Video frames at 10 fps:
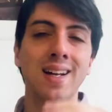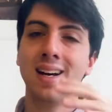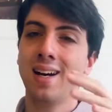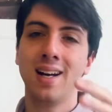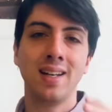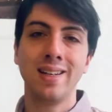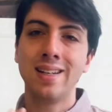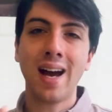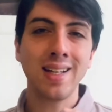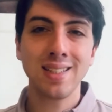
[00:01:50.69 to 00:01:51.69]

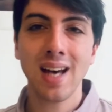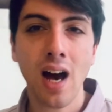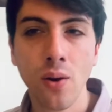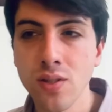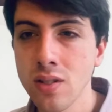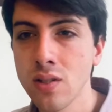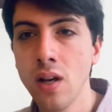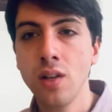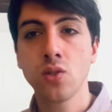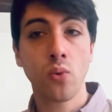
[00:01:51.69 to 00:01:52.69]
9,000
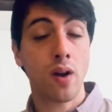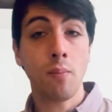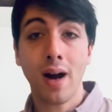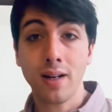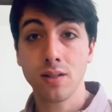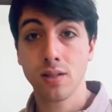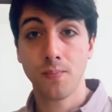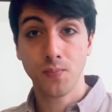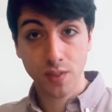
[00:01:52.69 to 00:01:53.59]
square miles.